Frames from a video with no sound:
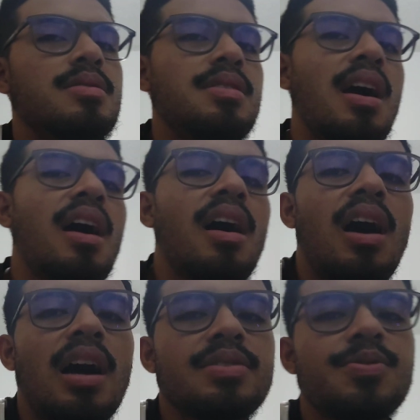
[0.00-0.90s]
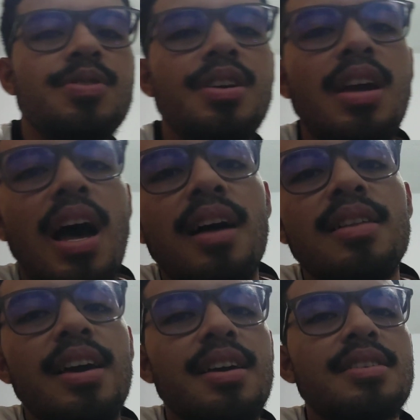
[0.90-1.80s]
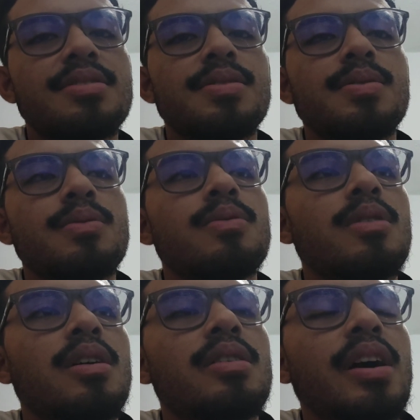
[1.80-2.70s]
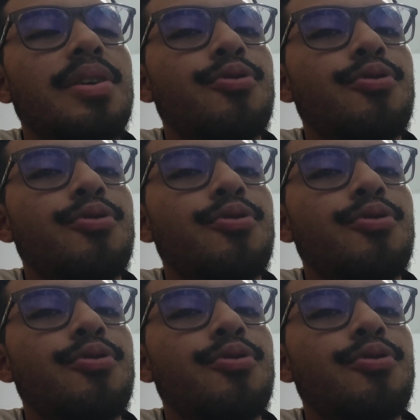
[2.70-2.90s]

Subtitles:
yeah, actually, I like it to like